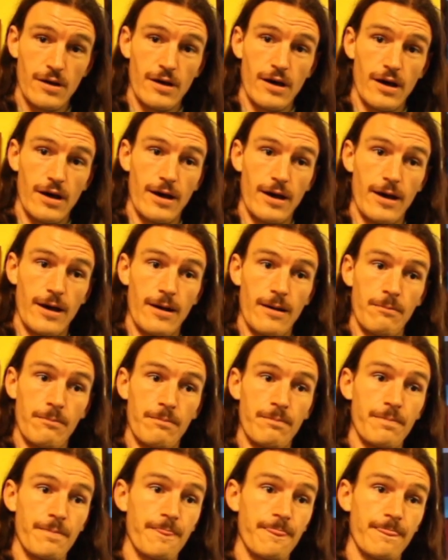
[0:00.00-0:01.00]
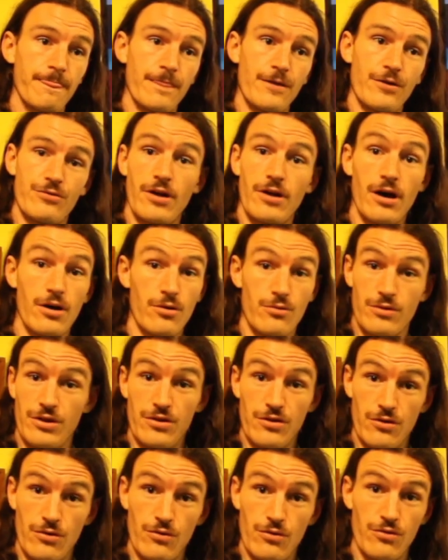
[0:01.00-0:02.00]
They're not
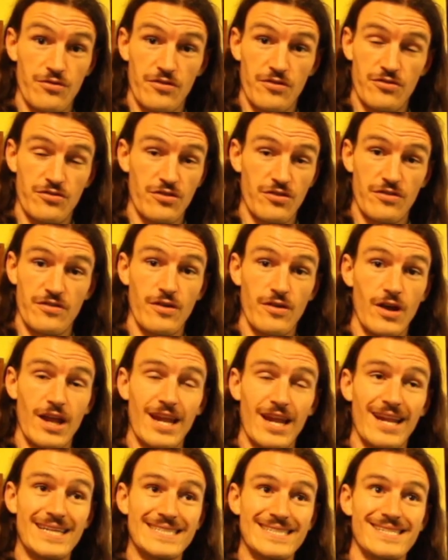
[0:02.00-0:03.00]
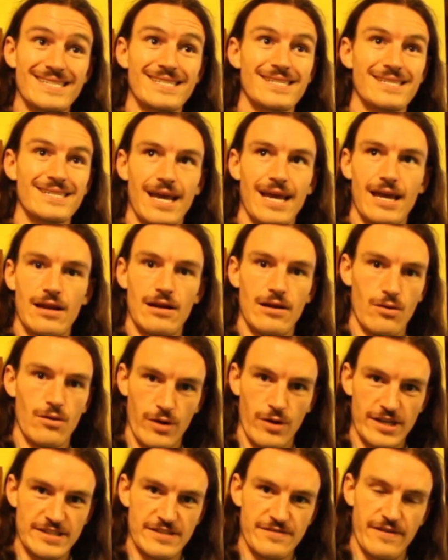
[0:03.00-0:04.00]
reused. It's just an insane
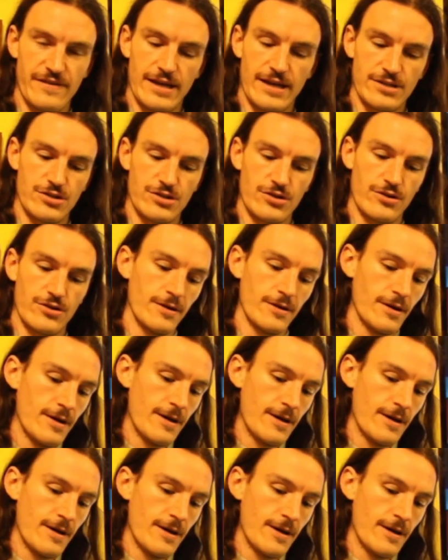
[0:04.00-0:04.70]
waste factor.